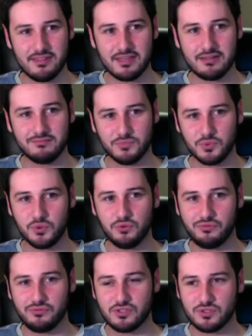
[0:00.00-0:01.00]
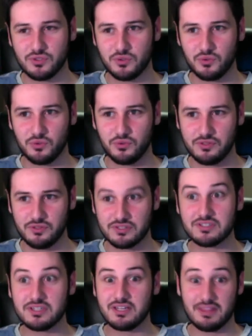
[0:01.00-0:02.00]
then move to the
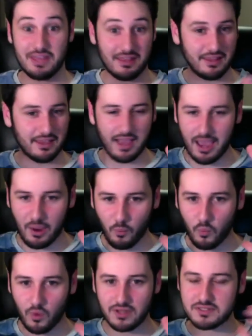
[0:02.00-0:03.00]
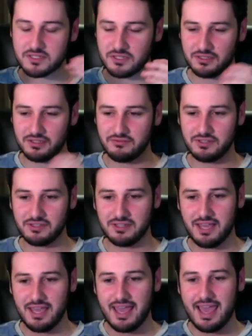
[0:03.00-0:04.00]
city that like I want to live in.
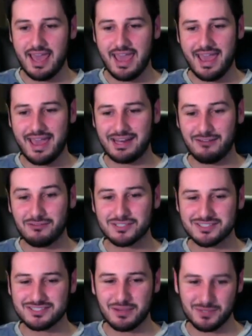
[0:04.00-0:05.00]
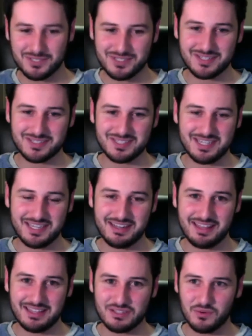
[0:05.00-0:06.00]
And ever since I was 16,
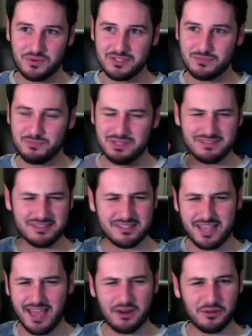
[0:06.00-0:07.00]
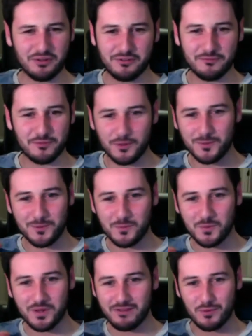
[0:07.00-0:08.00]
that's always been Seattle for
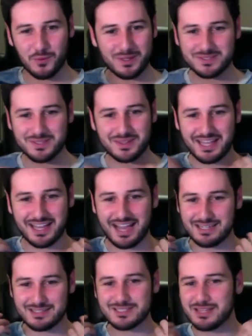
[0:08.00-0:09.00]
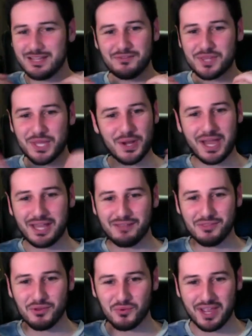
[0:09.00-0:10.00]
whatever reason. Like I just love it there. I
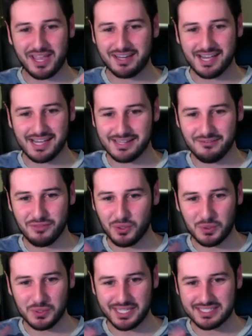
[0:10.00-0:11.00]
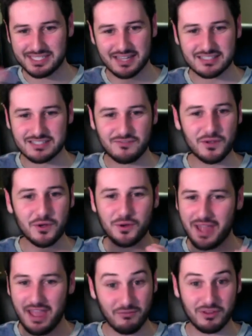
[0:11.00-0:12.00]
love the rain. I love the whole like tech
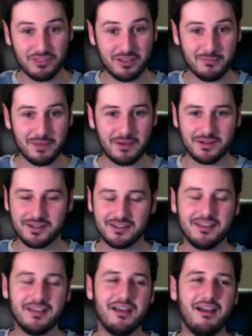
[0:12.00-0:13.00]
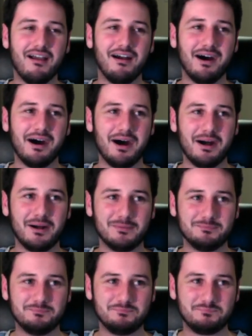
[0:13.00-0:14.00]
sphere, everything about it.
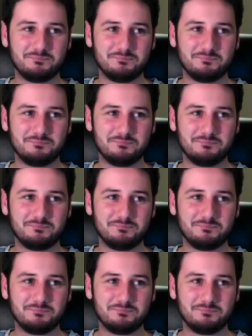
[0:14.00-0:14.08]
Um,